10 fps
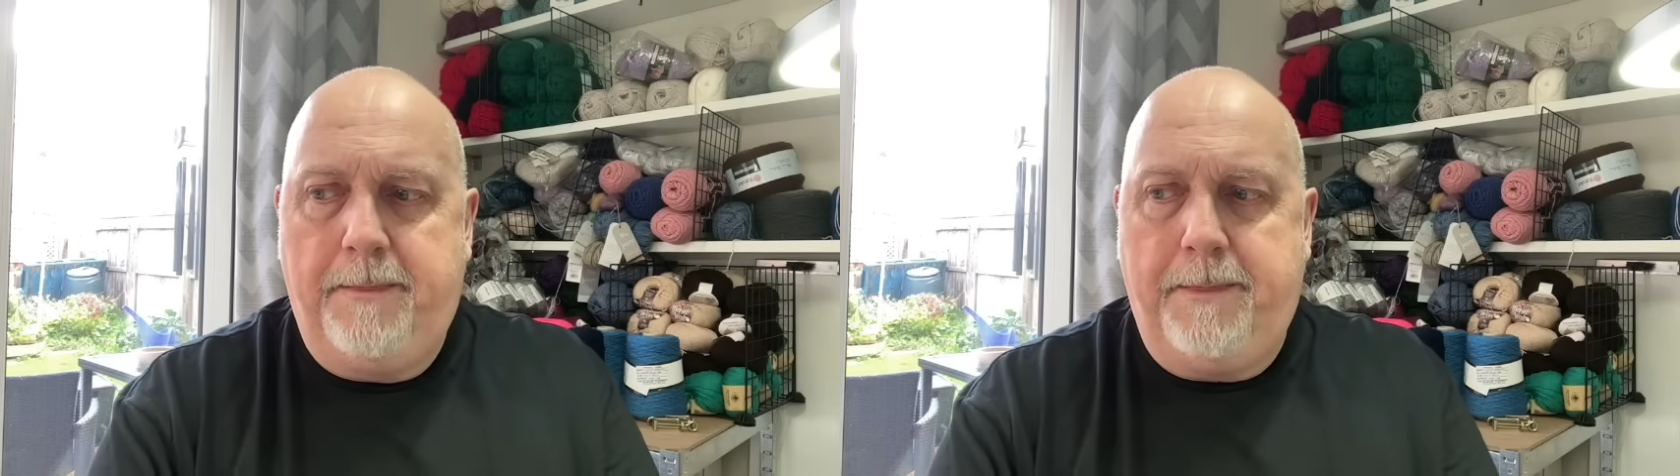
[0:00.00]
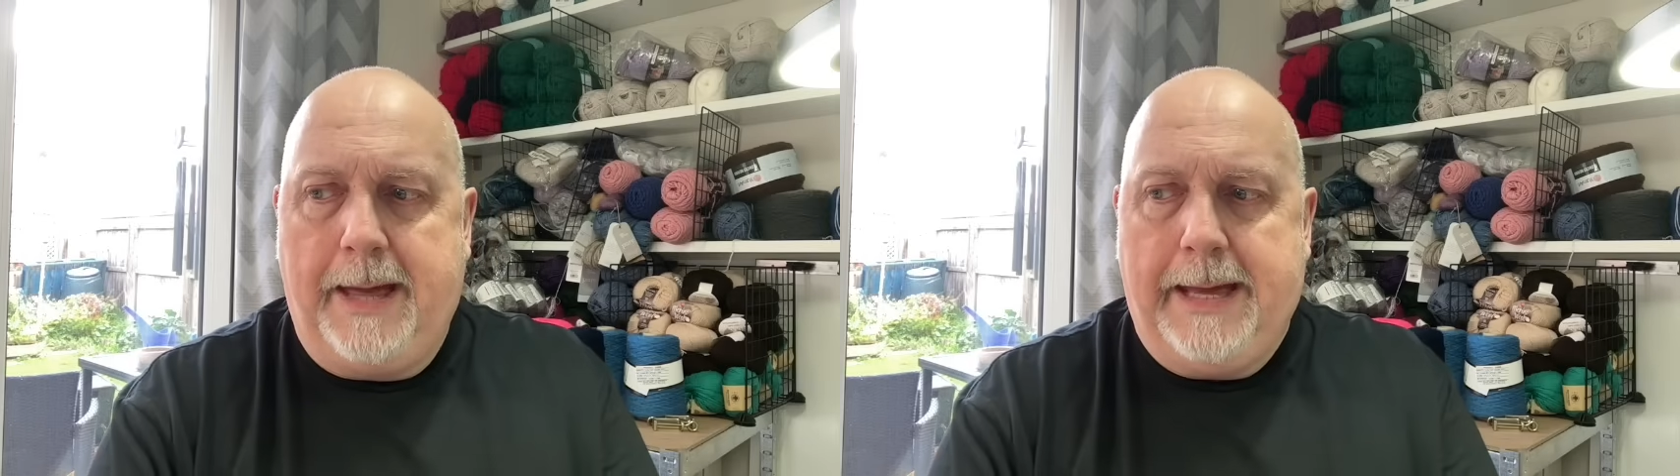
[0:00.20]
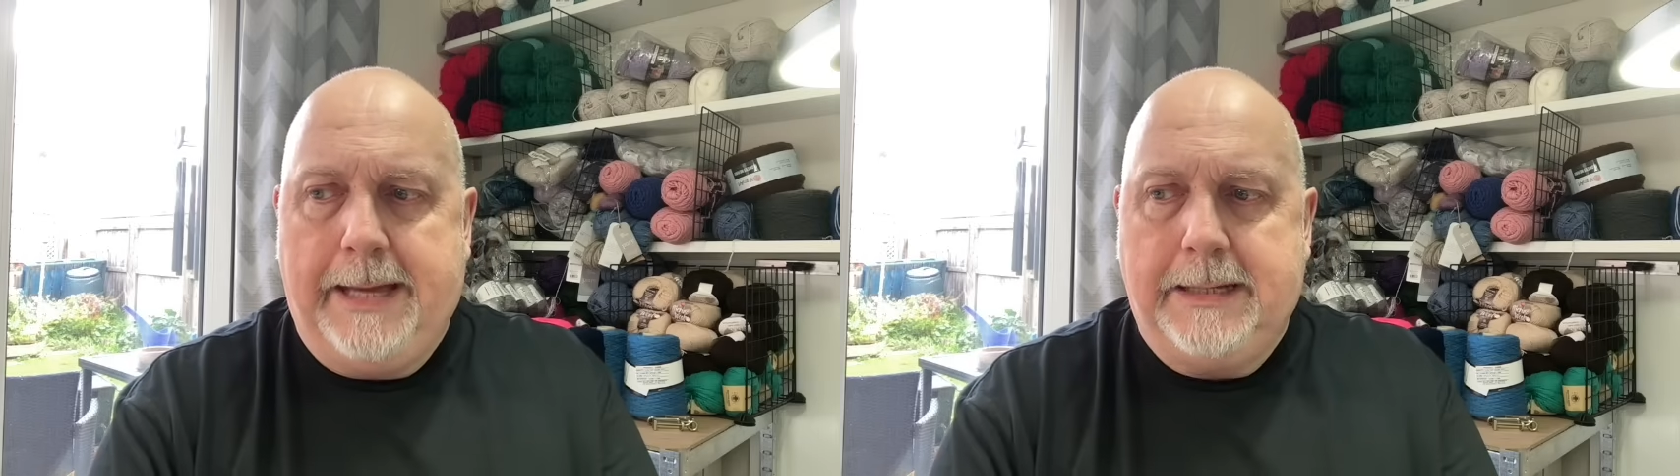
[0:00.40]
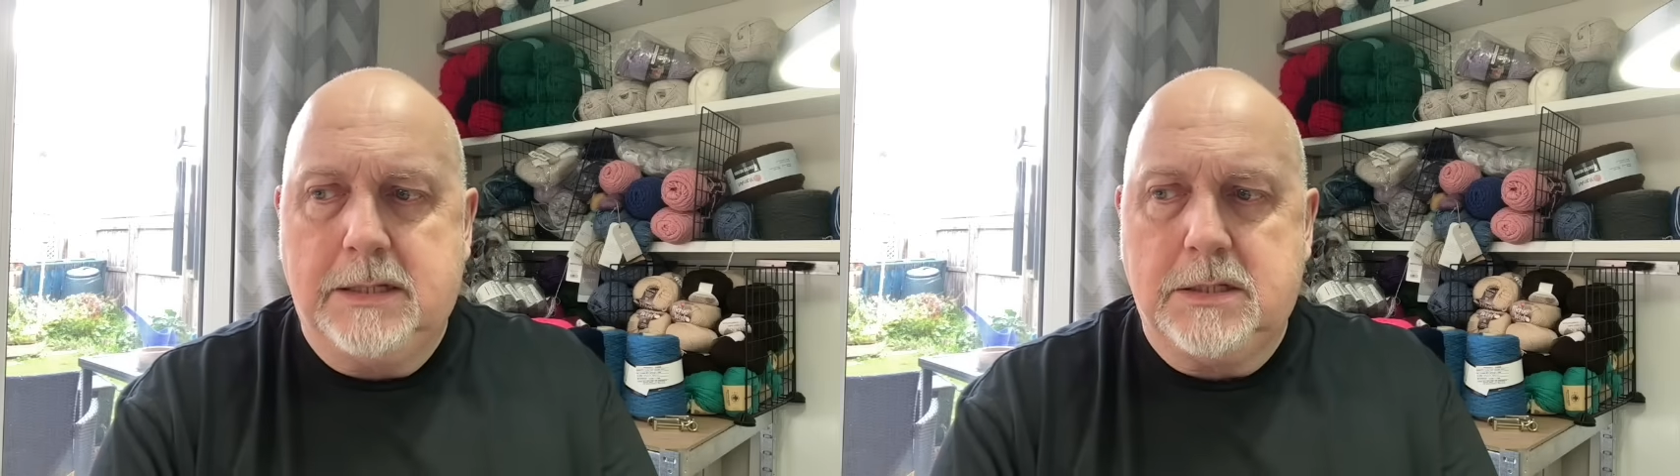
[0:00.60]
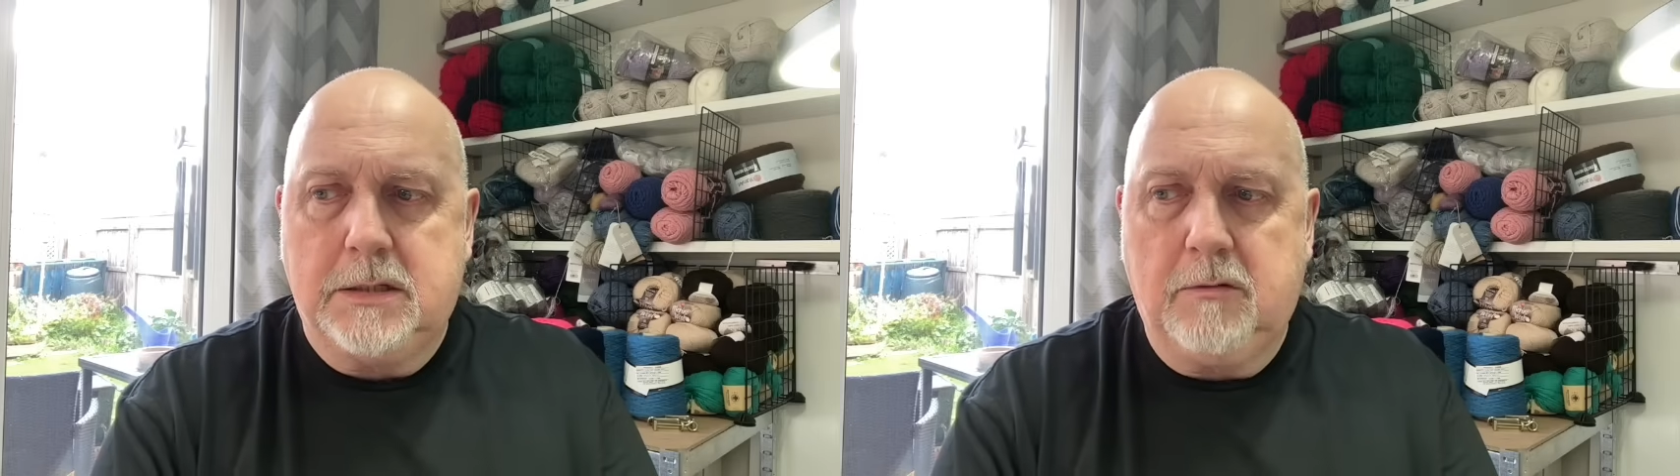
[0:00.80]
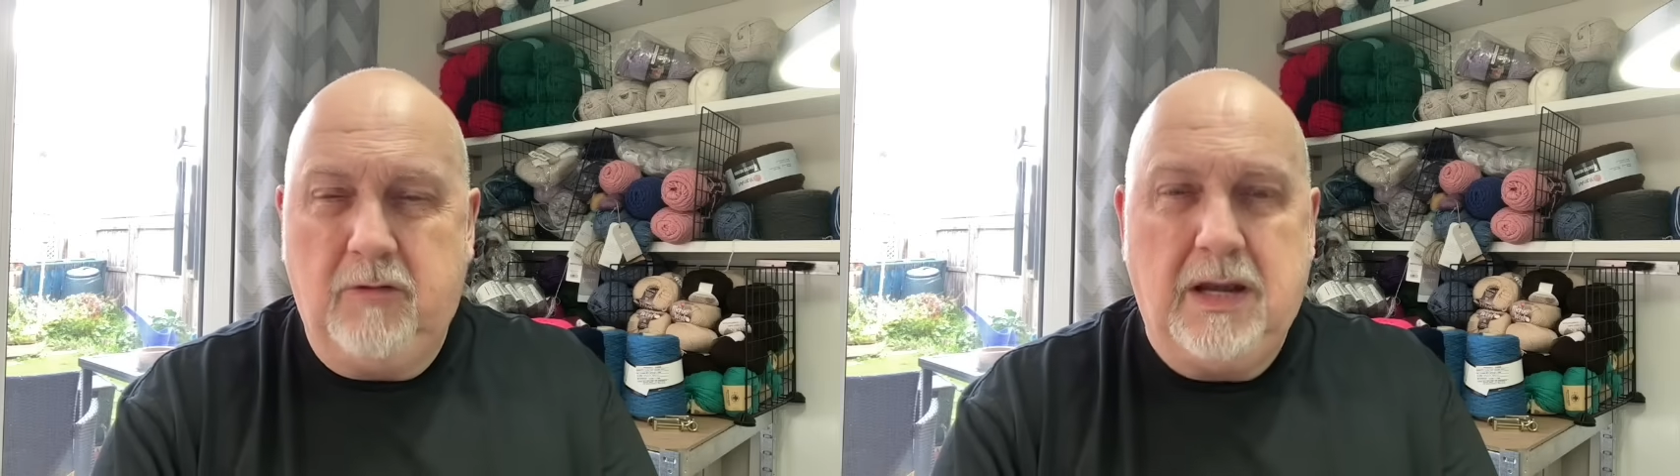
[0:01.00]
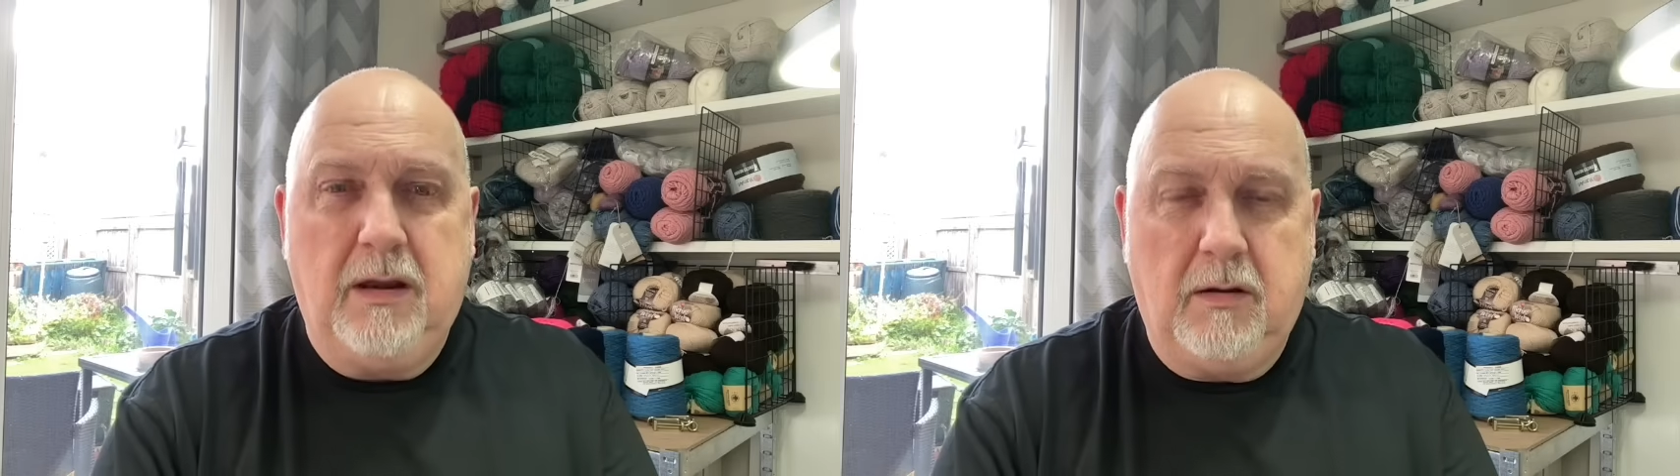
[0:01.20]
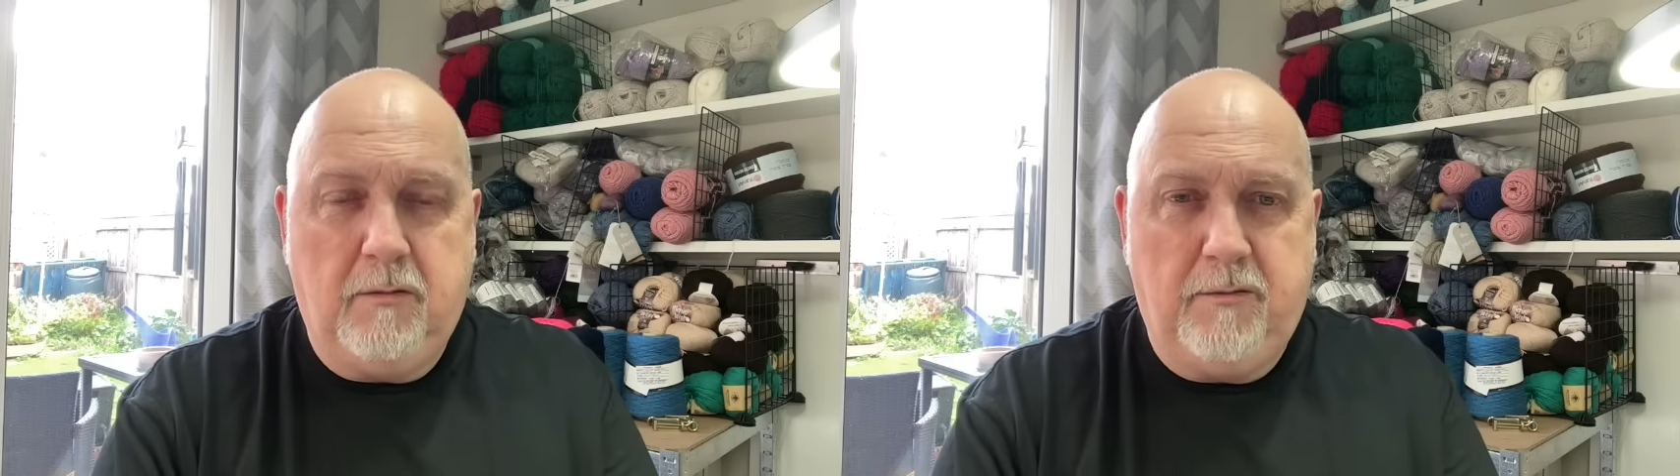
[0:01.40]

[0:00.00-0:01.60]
that really are